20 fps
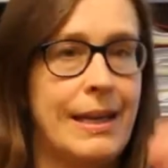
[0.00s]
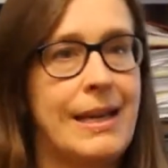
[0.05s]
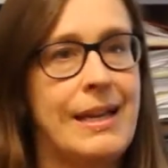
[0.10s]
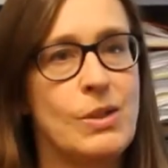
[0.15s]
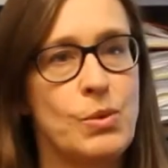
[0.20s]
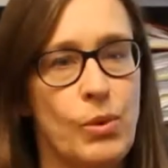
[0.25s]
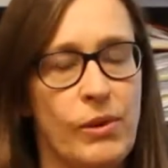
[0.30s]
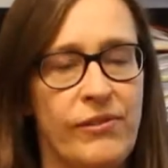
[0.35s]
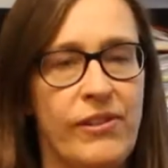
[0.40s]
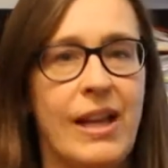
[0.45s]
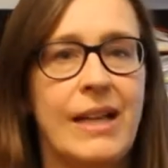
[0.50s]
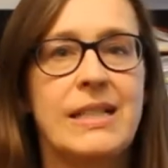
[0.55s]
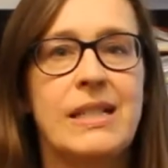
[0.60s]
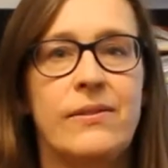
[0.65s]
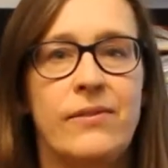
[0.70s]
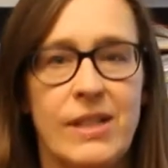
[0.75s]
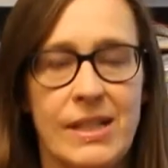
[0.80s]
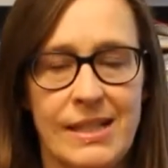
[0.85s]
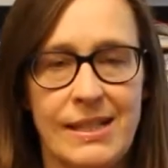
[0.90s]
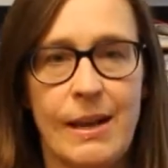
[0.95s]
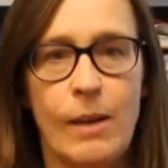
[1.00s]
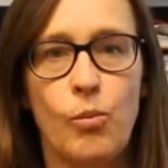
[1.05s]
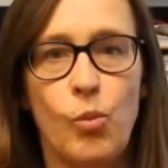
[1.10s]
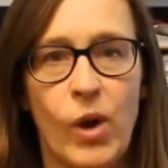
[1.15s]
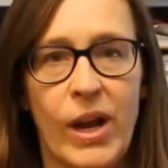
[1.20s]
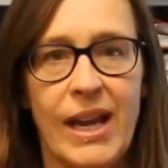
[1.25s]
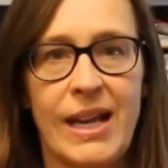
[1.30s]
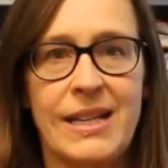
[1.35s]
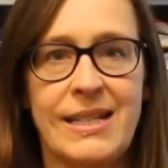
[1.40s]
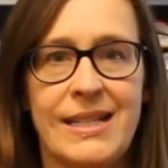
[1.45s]
is reflective in some
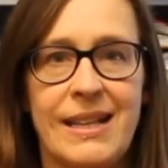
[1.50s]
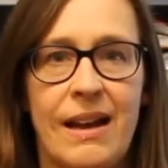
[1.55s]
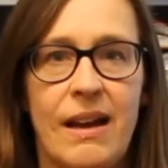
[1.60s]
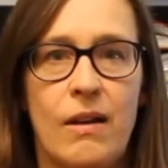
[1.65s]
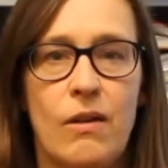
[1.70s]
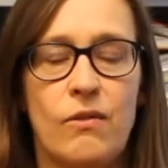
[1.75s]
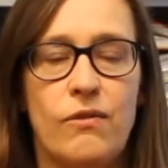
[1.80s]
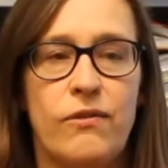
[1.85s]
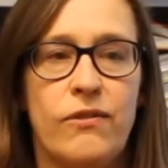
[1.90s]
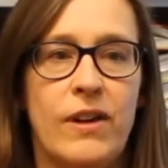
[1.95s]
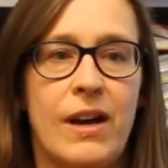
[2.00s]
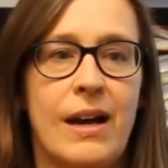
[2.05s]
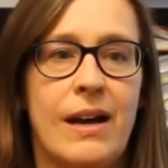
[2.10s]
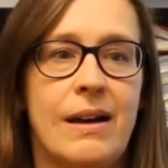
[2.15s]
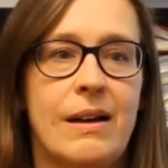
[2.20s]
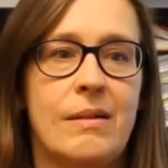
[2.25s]
ways of